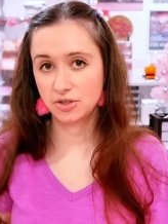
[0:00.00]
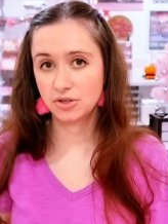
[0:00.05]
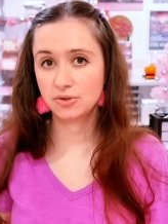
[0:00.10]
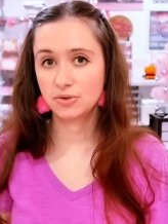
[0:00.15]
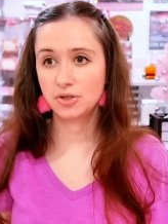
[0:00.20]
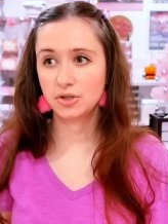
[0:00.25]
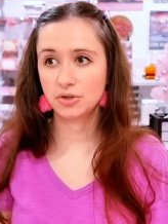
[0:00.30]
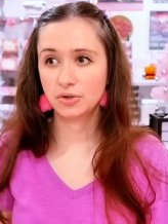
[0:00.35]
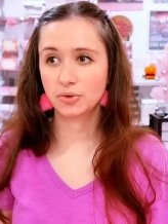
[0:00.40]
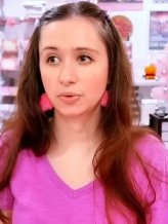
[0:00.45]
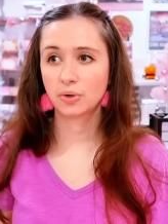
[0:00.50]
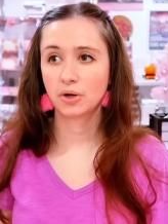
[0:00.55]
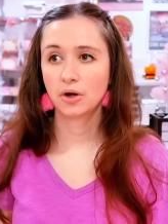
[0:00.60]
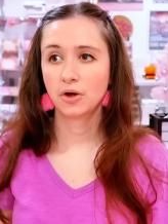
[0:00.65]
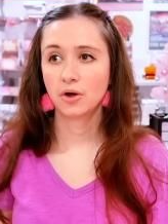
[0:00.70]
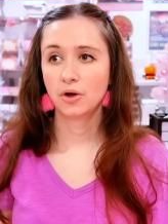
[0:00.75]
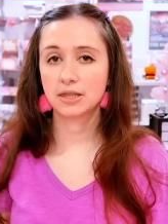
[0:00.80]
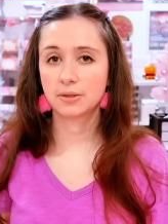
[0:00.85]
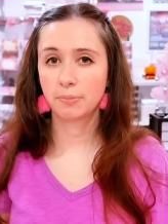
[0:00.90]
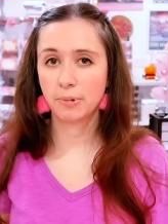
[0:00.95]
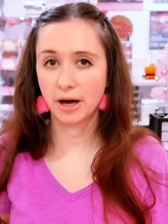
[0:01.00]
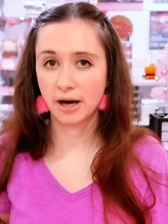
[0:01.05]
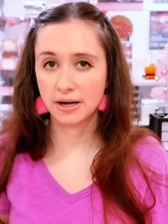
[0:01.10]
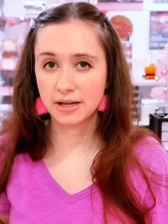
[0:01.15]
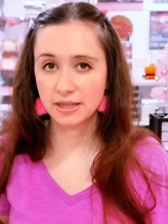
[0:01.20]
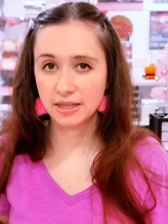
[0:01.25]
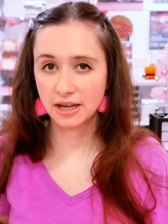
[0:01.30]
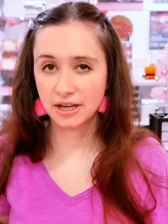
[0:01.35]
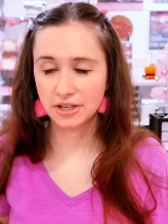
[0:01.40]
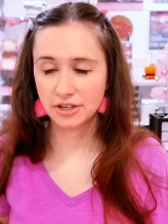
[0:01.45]
as you do in the
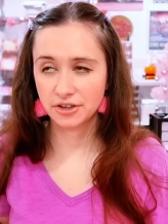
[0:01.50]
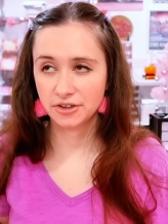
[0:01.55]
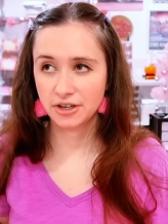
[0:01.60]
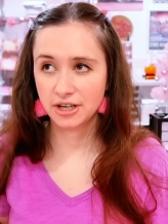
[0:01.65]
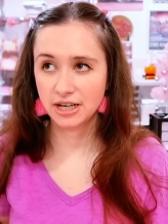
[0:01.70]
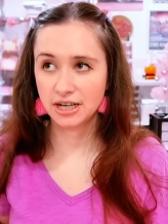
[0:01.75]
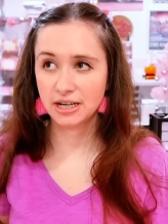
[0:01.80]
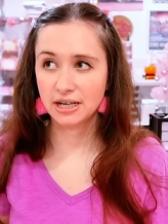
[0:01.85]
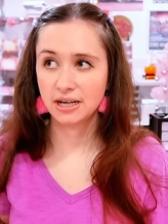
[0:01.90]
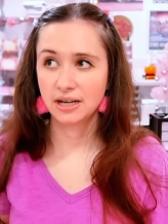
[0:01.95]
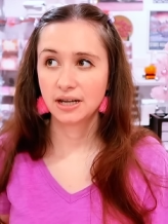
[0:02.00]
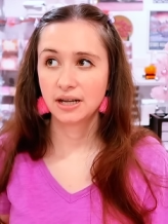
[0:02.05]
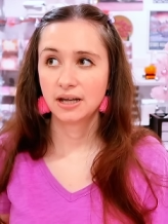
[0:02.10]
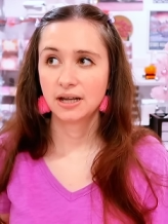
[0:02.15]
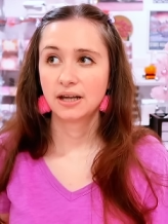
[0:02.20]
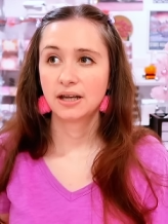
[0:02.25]
body that you're in,